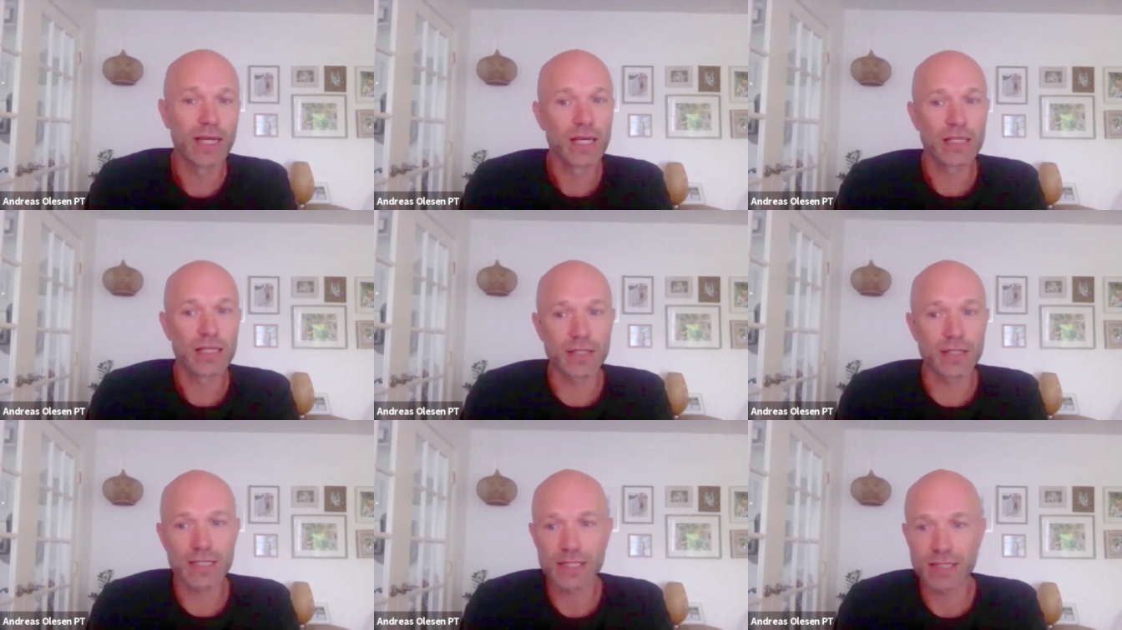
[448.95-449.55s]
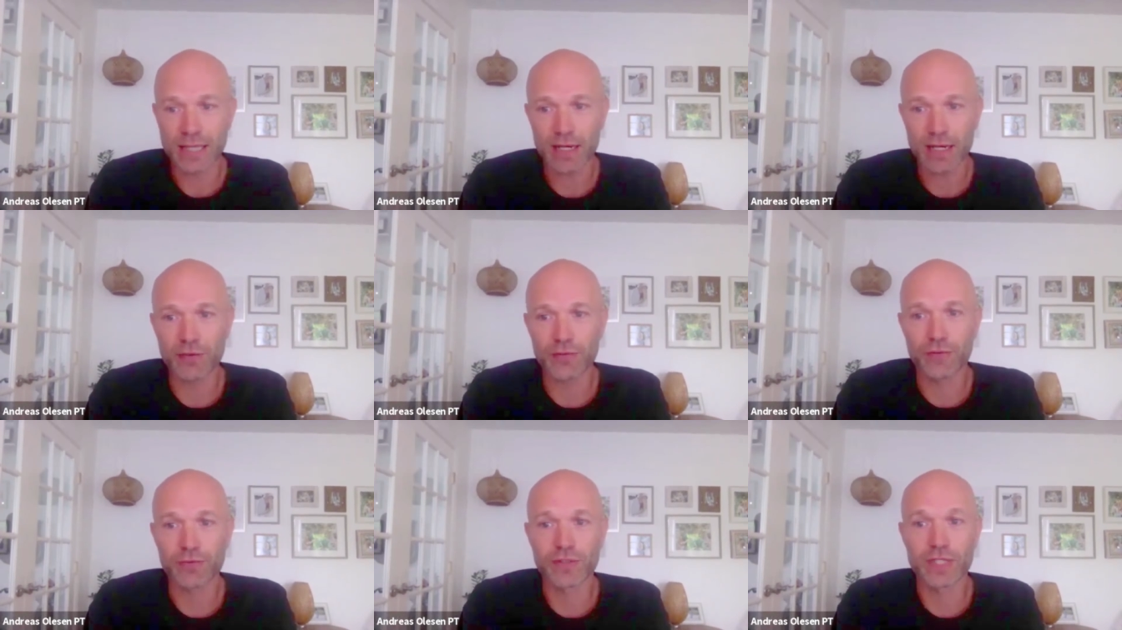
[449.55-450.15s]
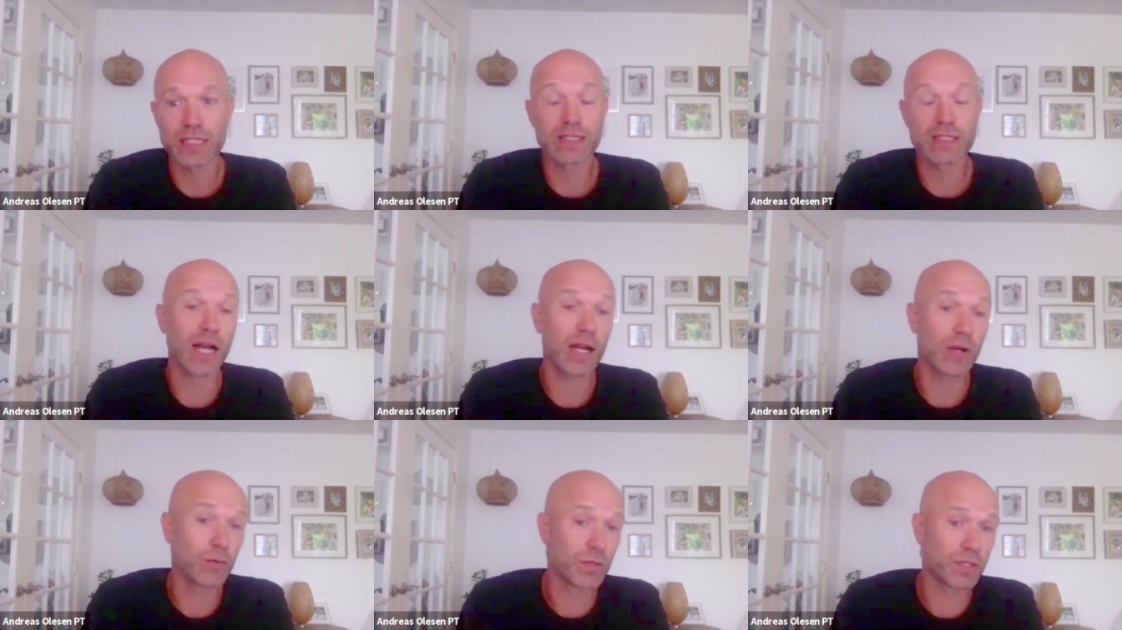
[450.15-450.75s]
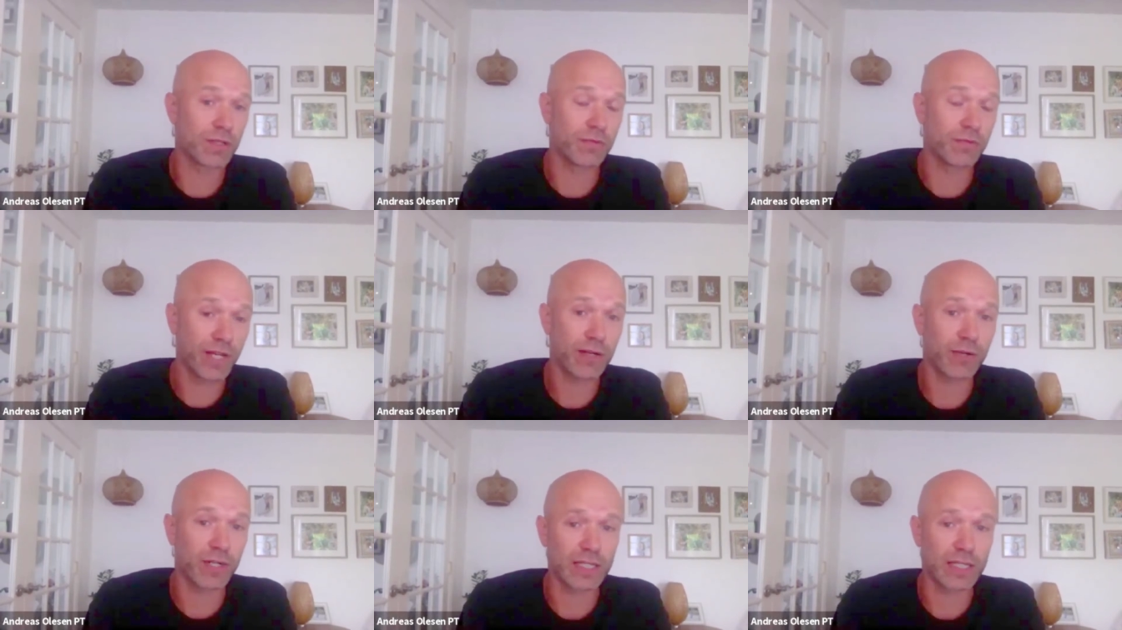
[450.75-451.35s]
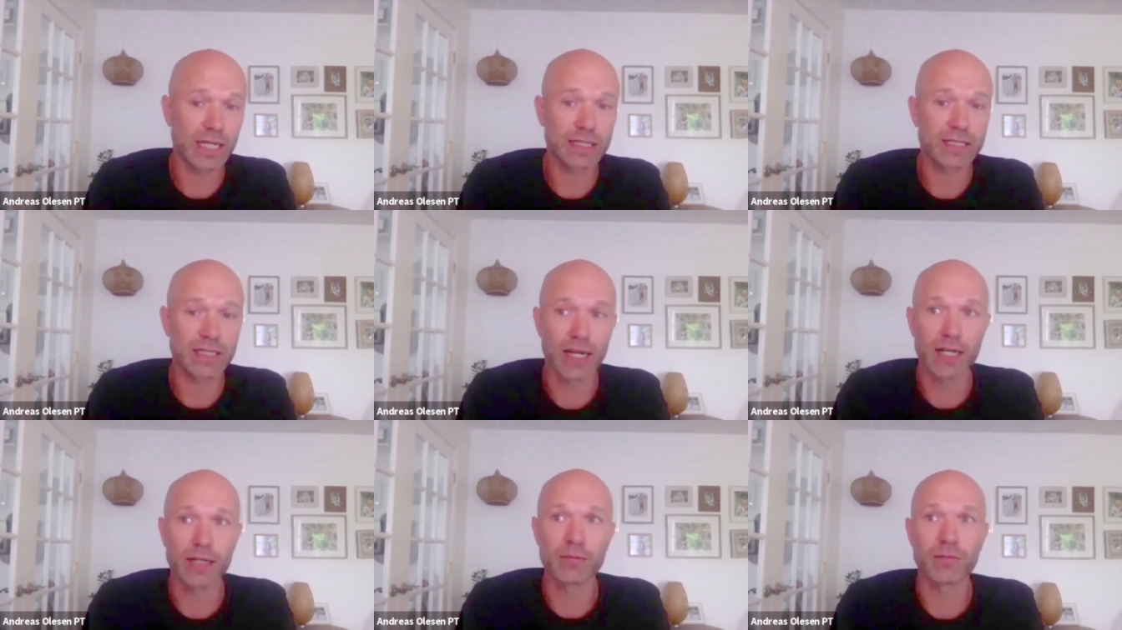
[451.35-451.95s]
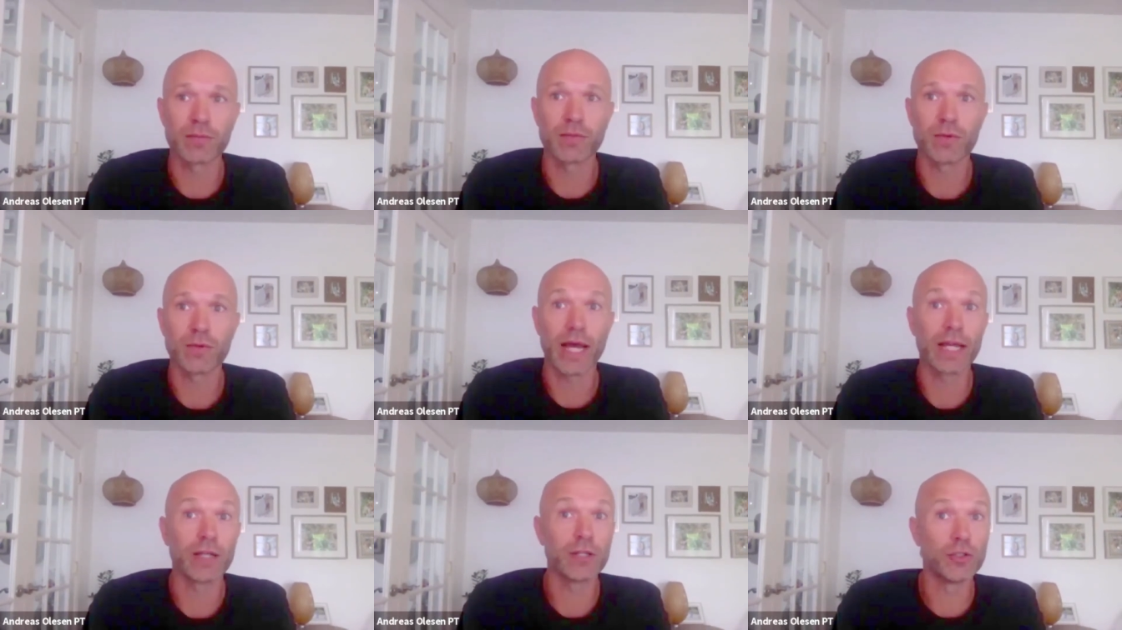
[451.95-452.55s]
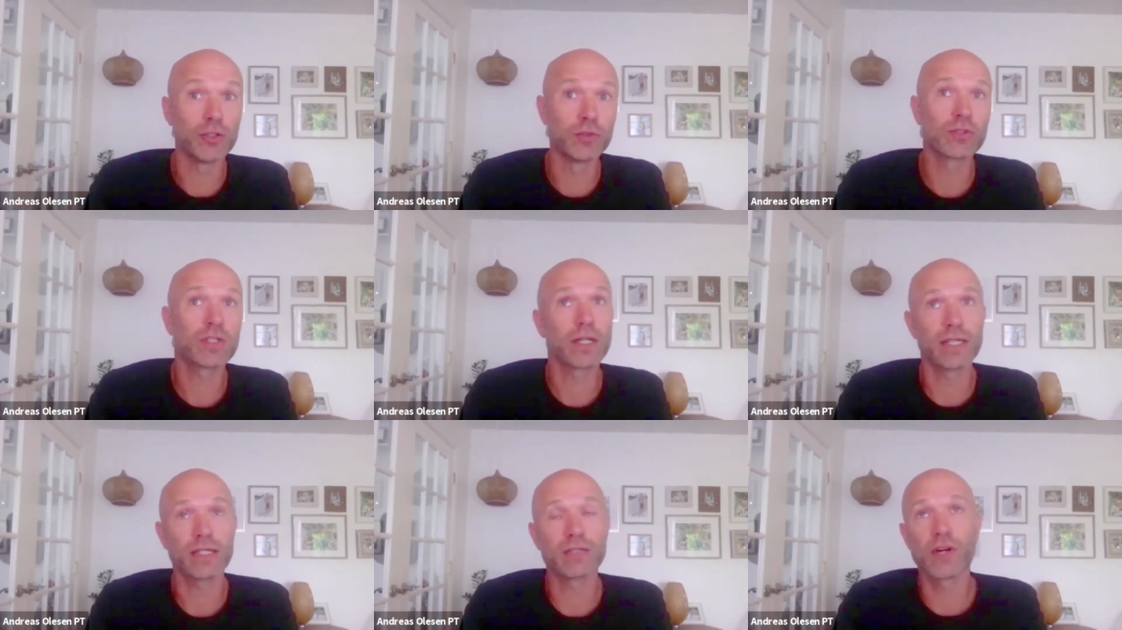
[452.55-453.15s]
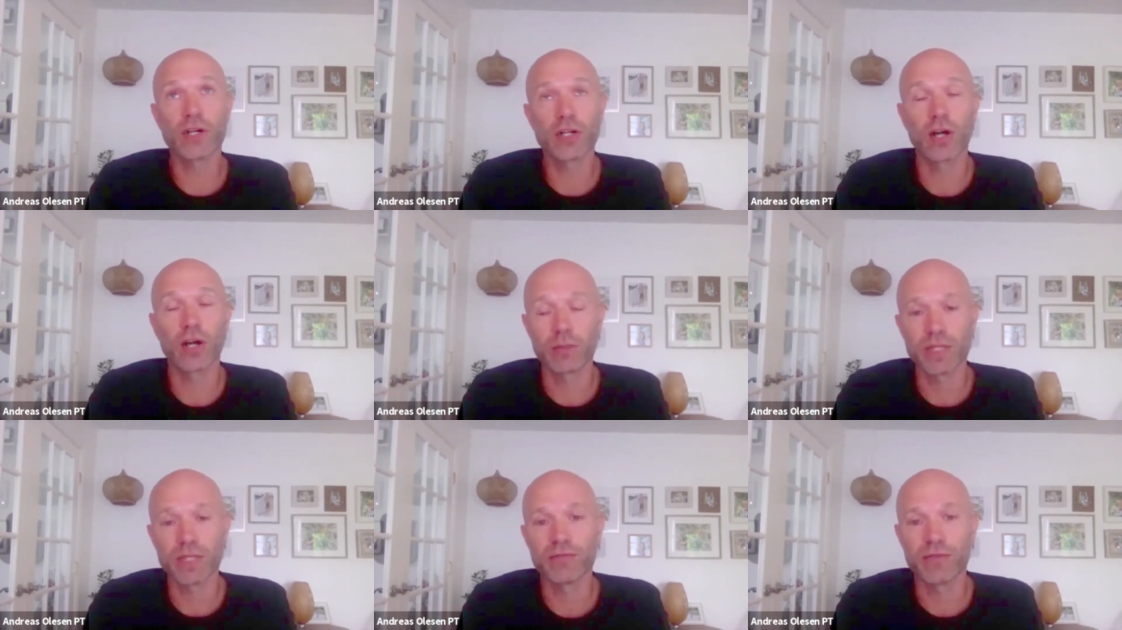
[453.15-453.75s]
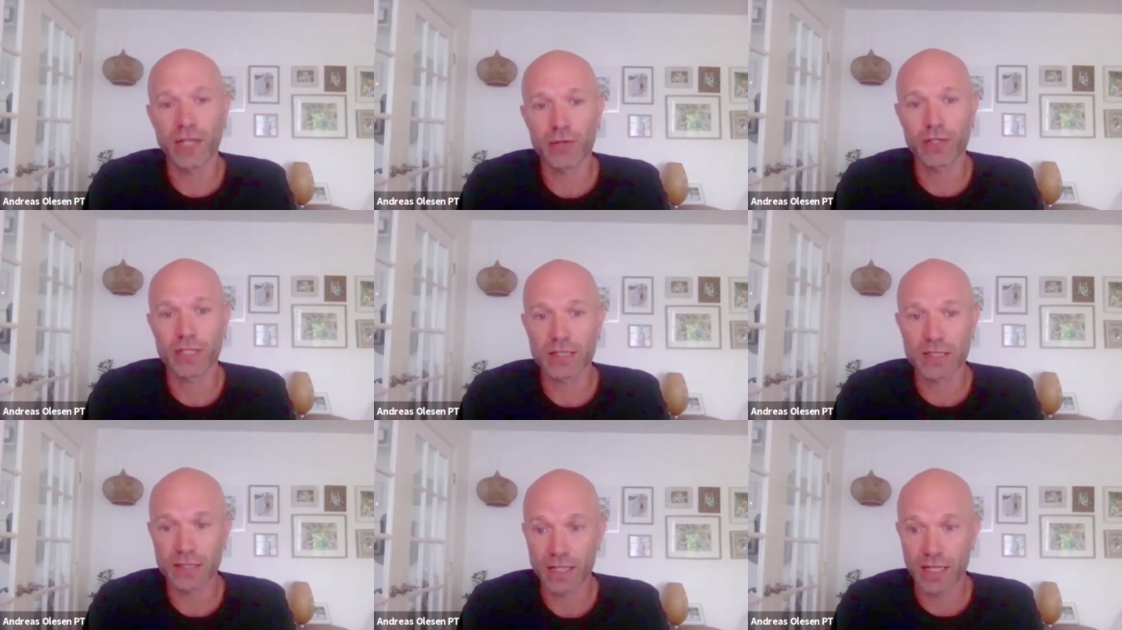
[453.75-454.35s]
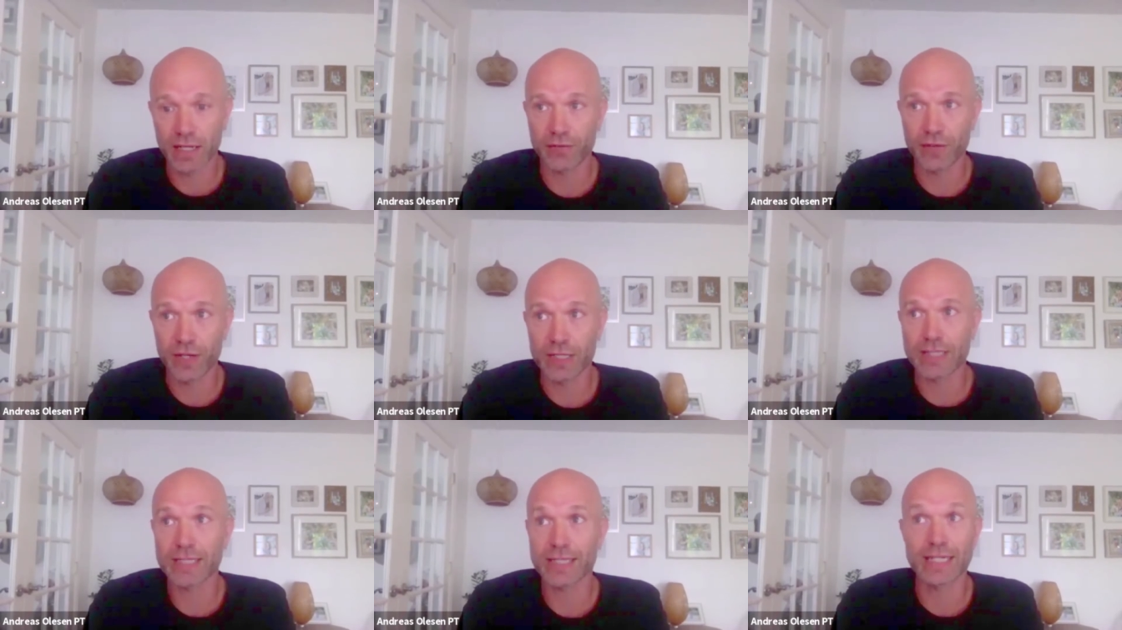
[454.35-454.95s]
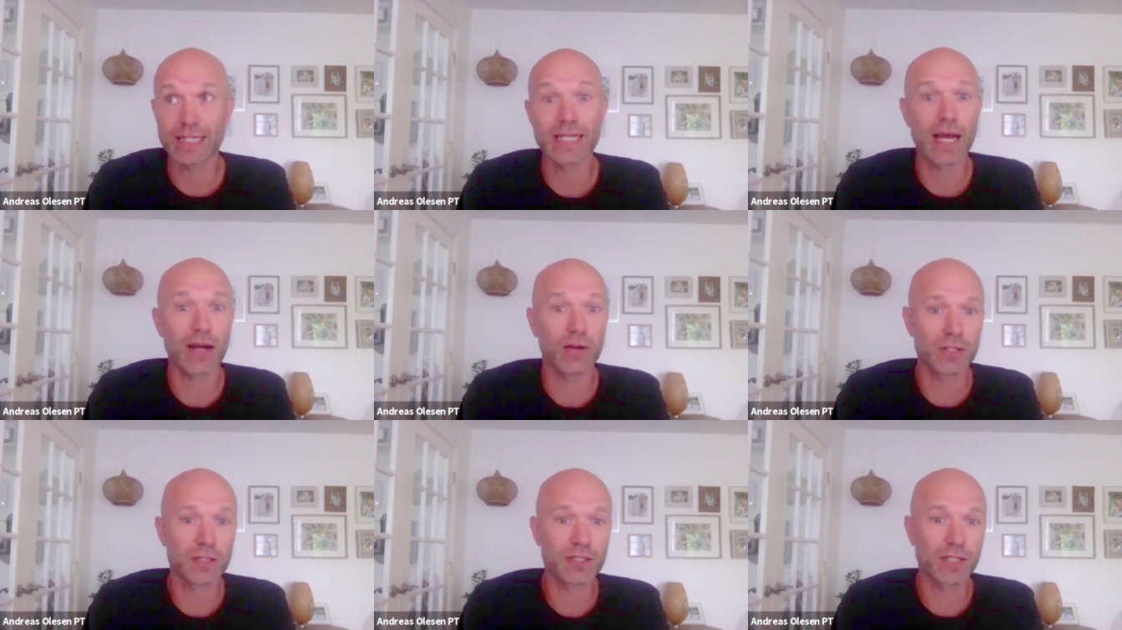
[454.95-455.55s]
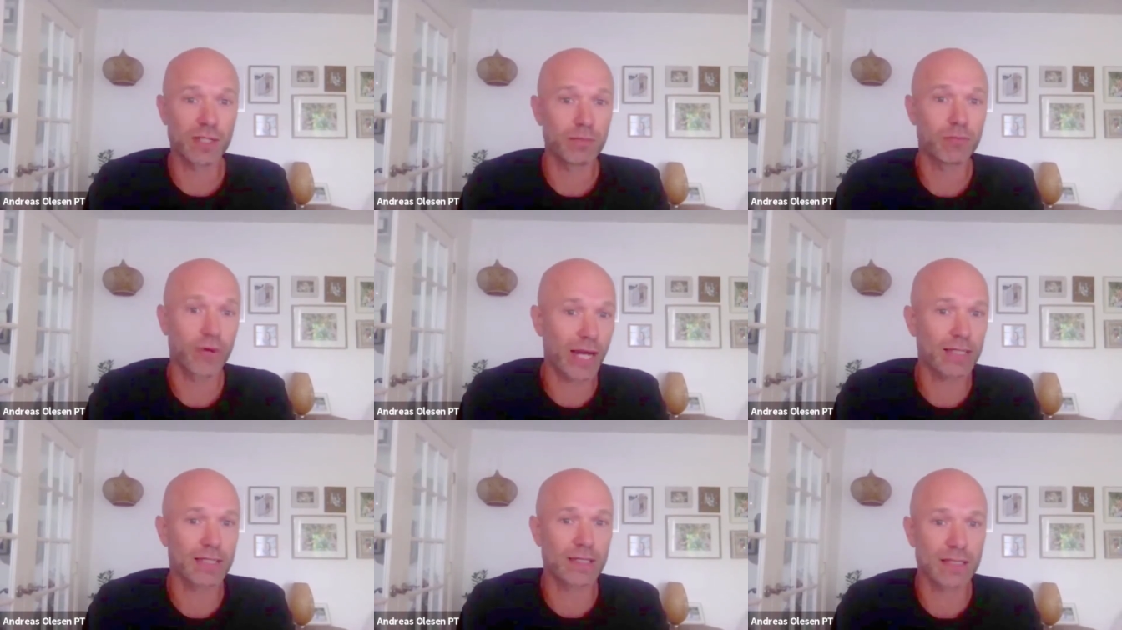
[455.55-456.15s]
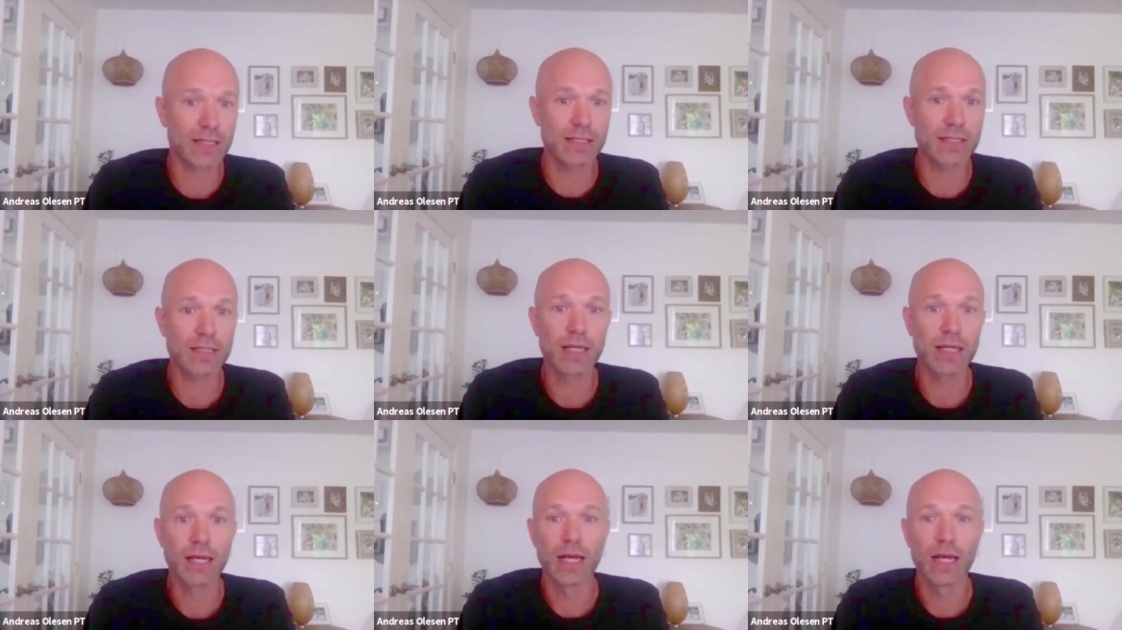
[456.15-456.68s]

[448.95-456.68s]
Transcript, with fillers: So instead of this guy who was a veteran at that time and usually it's very common that veterans in the NFL sit down and skip practices.